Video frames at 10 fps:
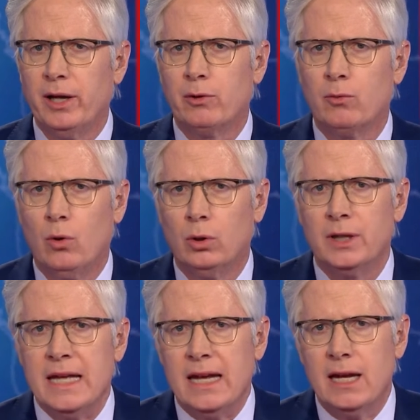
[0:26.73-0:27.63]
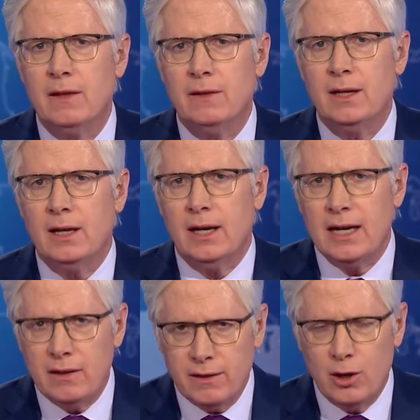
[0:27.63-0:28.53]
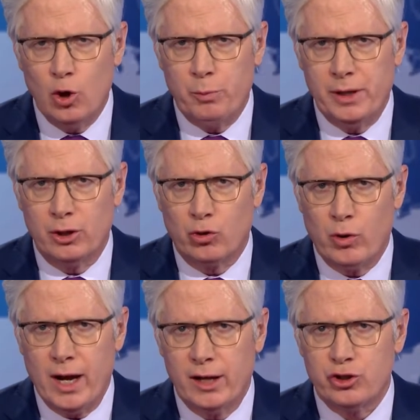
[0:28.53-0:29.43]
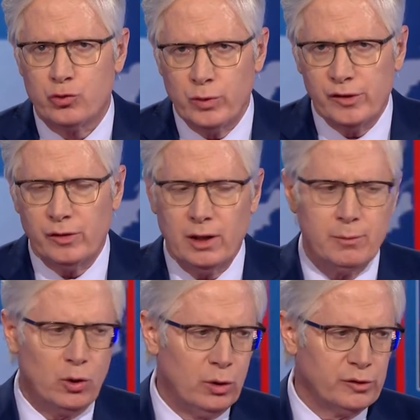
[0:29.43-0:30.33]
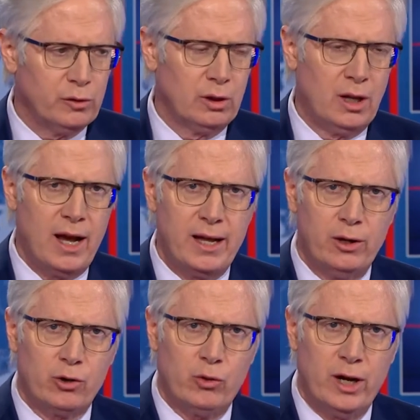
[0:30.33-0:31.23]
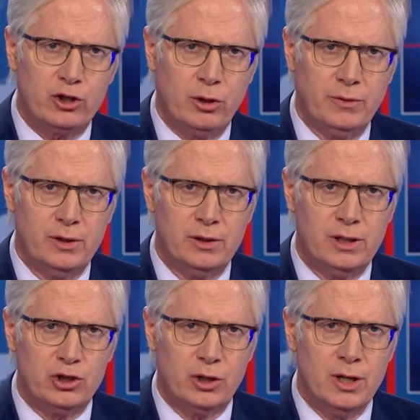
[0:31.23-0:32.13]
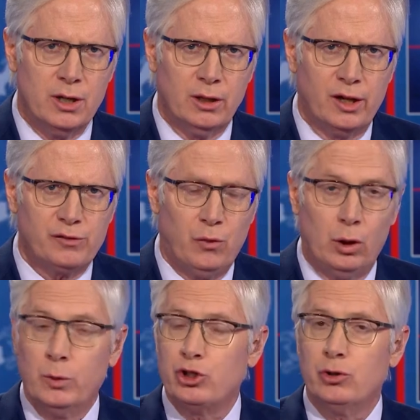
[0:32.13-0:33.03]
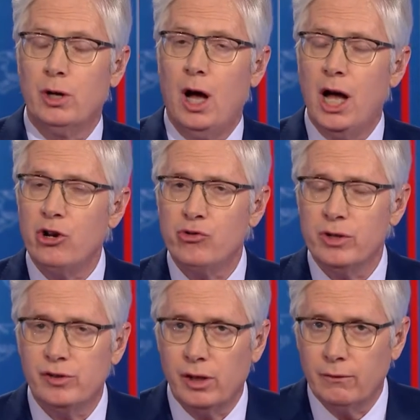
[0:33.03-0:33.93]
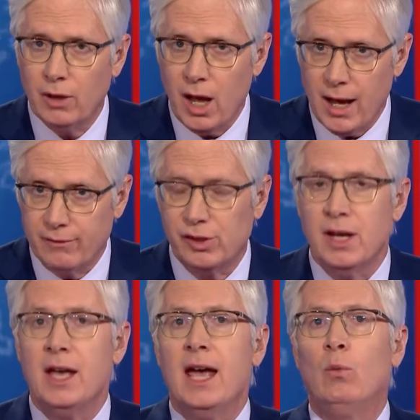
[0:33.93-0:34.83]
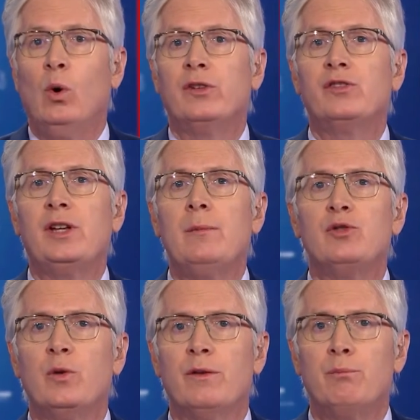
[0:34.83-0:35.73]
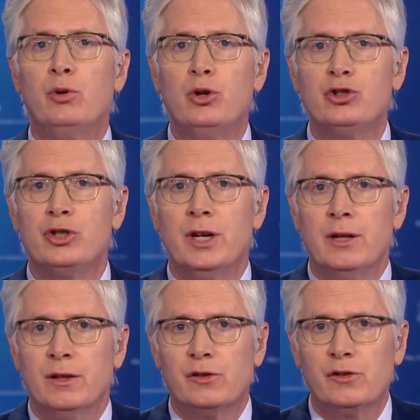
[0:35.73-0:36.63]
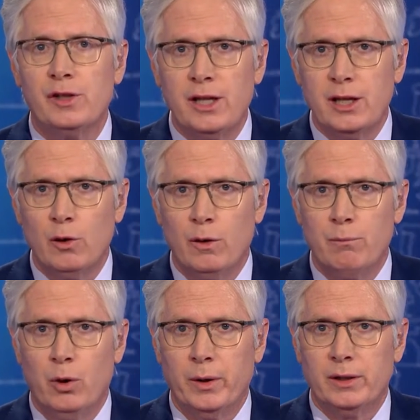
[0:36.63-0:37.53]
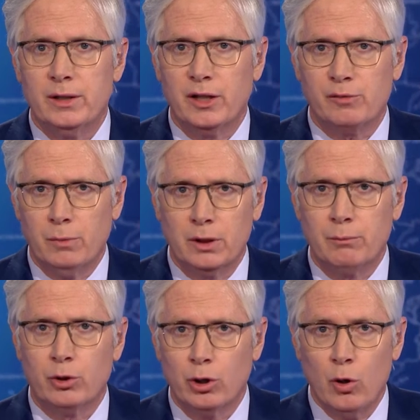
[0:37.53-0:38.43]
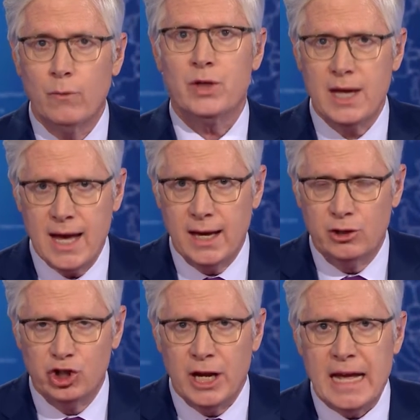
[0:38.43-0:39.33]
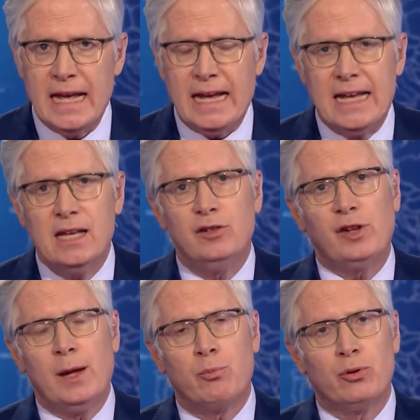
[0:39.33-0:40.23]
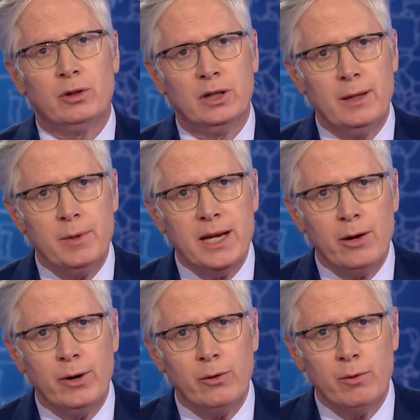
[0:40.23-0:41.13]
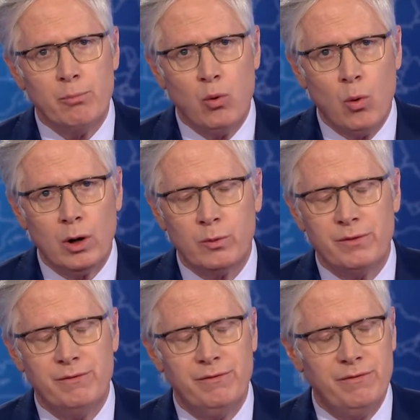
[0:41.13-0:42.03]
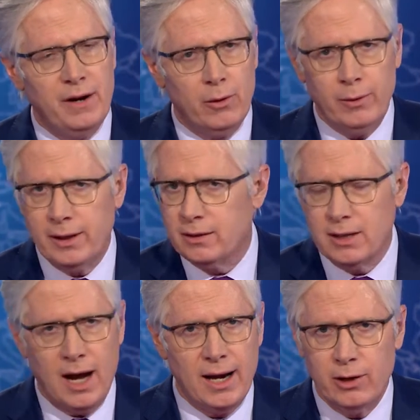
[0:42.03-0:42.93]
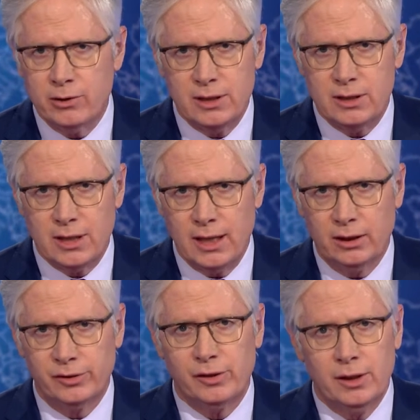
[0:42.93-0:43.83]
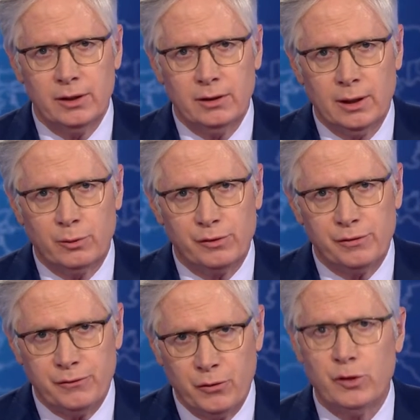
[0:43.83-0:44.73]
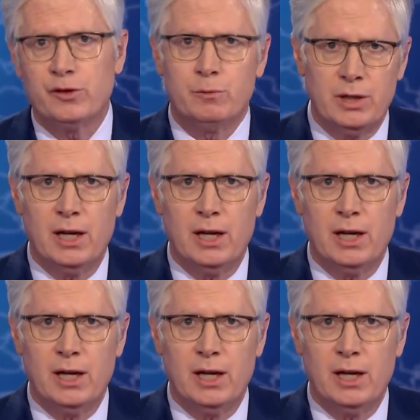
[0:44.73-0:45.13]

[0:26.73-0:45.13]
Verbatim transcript: played a role in the Ethiopian crash recently, but also the Lion Air crash off Indonesia last fall, which took hundreds of lives. And what seems to have pushed the CEO of Boeing, Dennis Muilenburg, over the edge is a preliminary report with very dire details that was first